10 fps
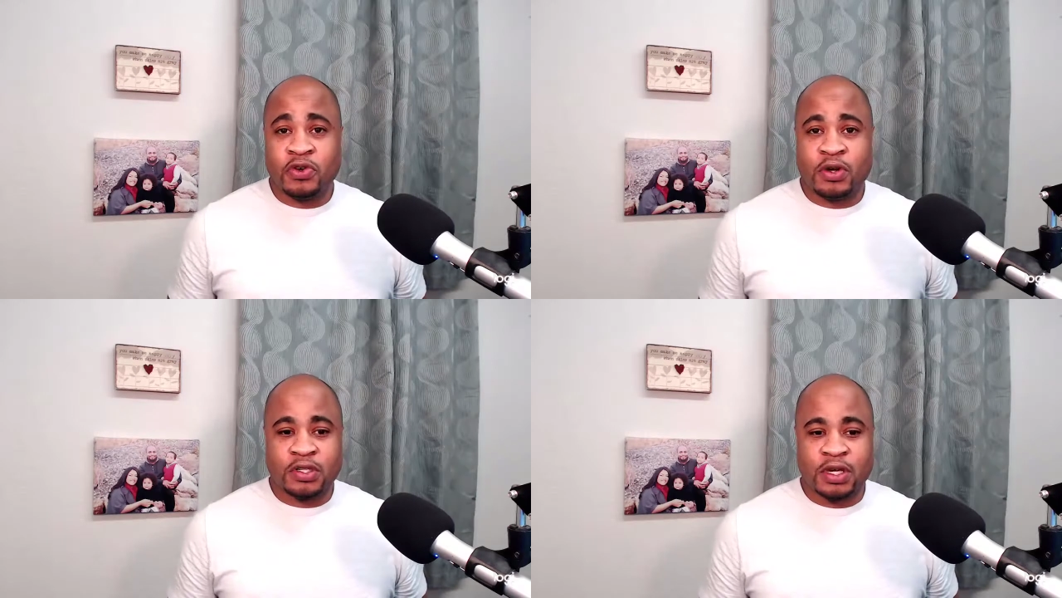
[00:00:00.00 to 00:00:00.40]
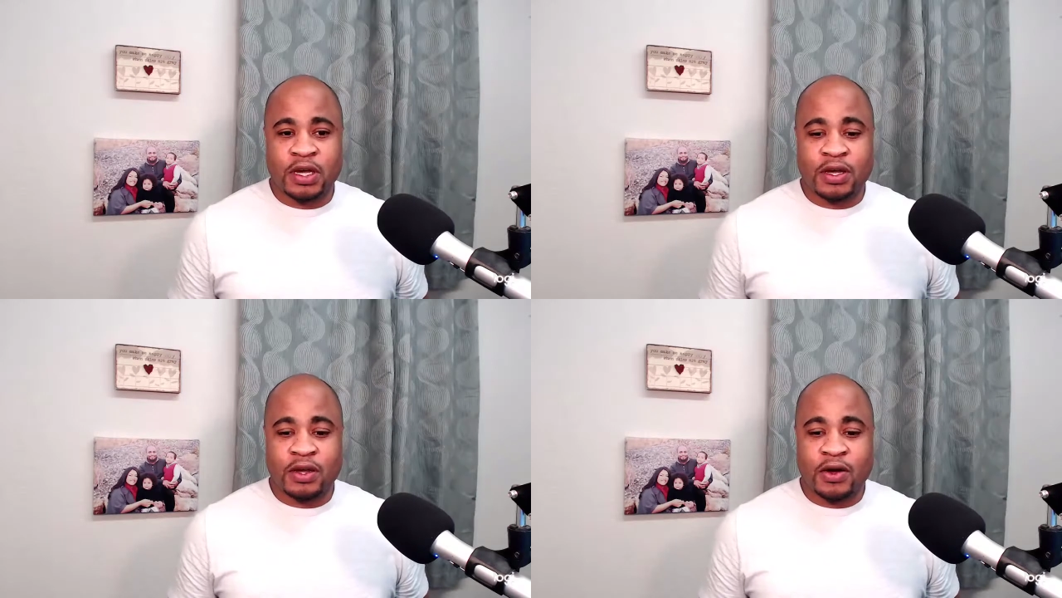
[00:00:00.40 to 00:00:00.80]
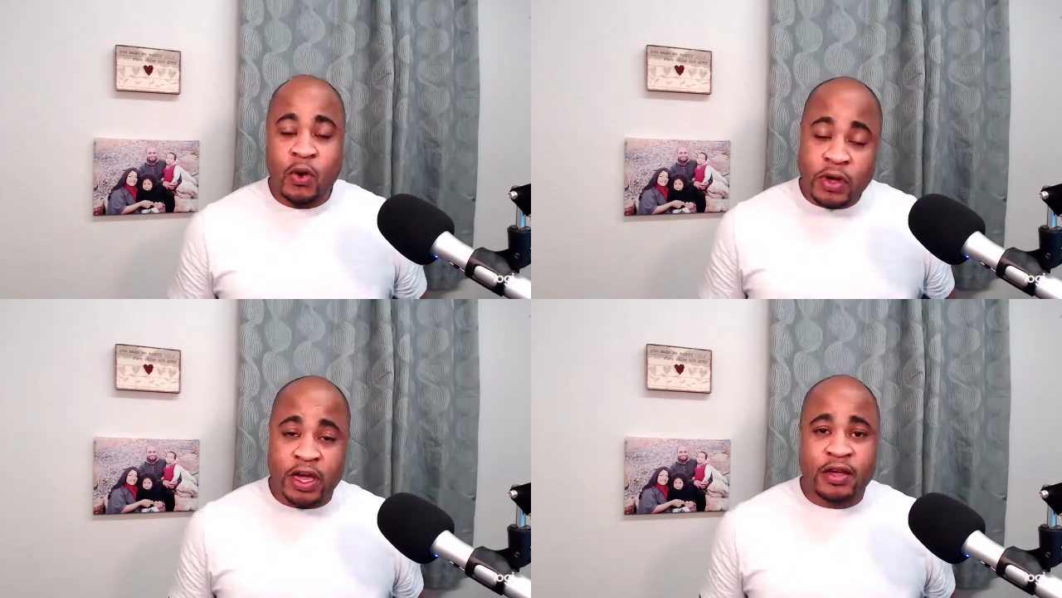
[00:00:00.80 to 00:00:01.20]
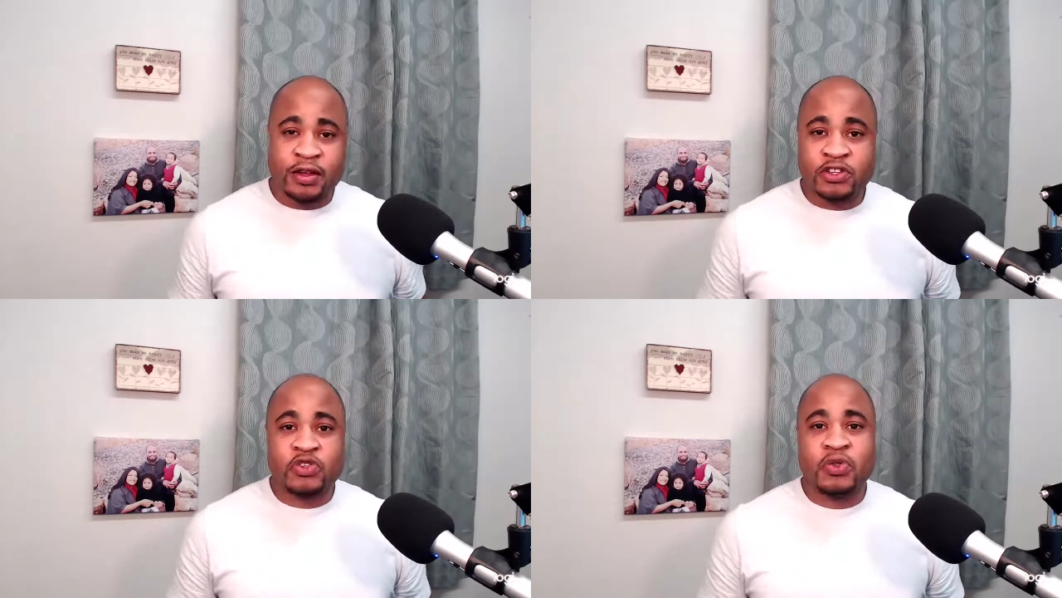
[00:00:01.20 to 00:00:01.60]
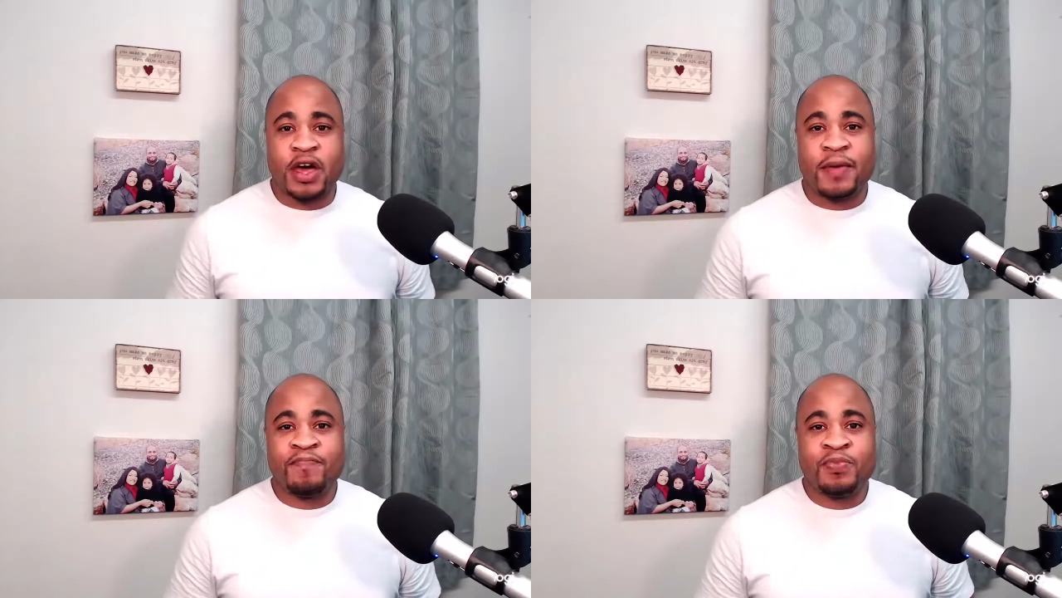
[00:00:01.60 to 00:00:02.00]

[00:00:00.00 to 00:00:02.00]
I was like, "Okay, let's do that."